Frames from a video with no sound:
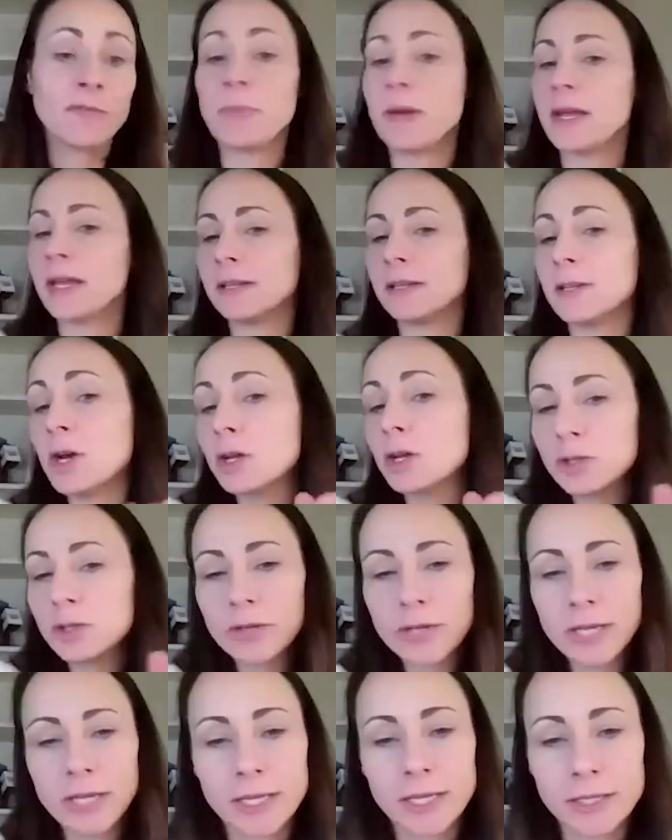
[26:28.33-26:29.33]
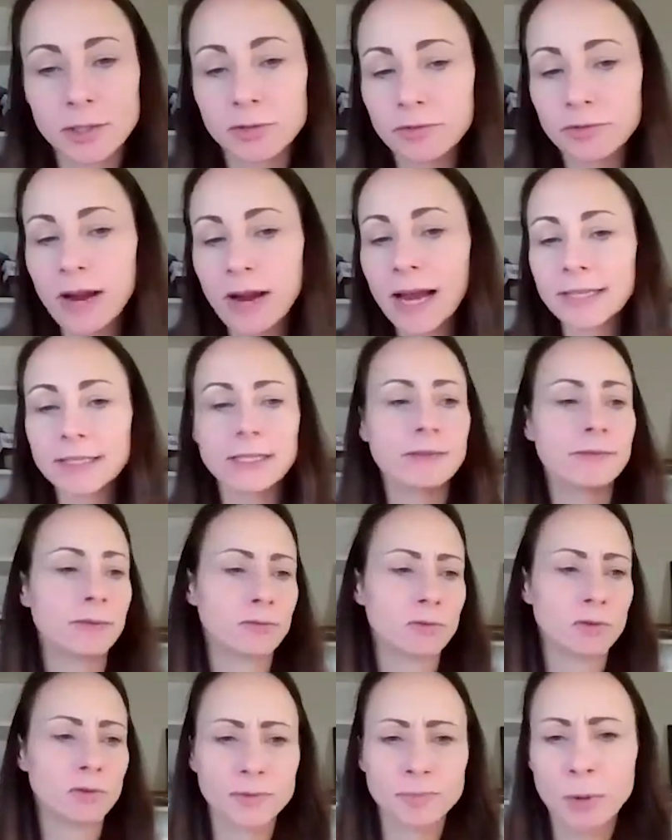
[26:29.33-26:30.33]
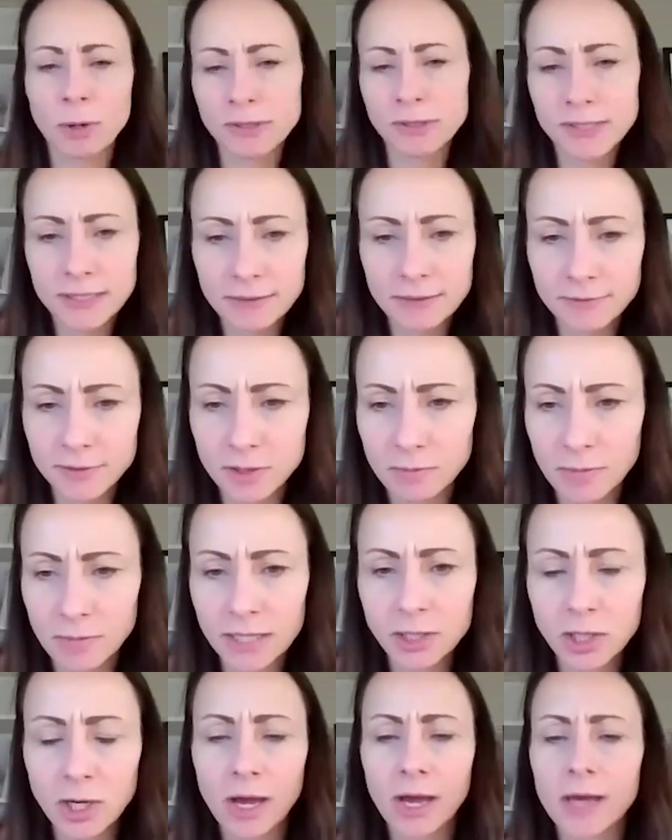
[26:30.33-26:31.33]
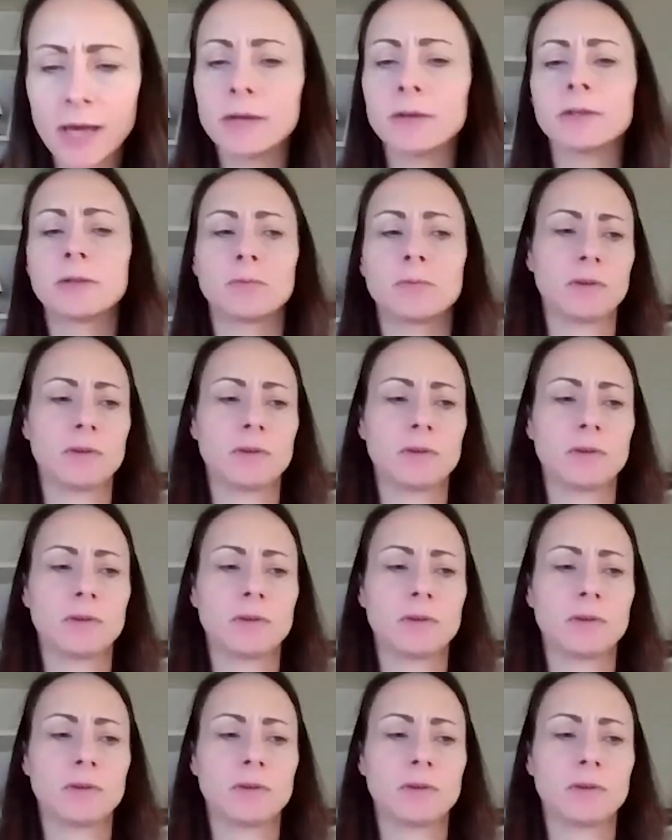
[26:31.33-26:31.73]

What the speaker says: I've been nurturing and interactive and responsive to my child,